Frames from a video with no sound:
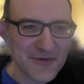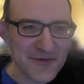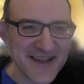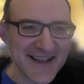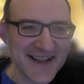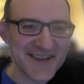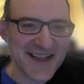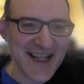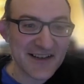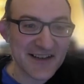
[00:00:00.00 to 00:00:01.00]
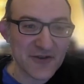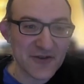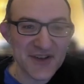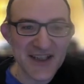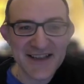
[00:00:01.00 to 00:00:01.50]
queen takes d8 because I've
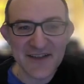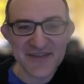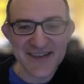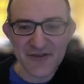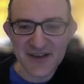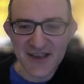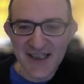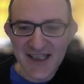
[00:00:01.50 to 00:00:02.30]
got knight f7.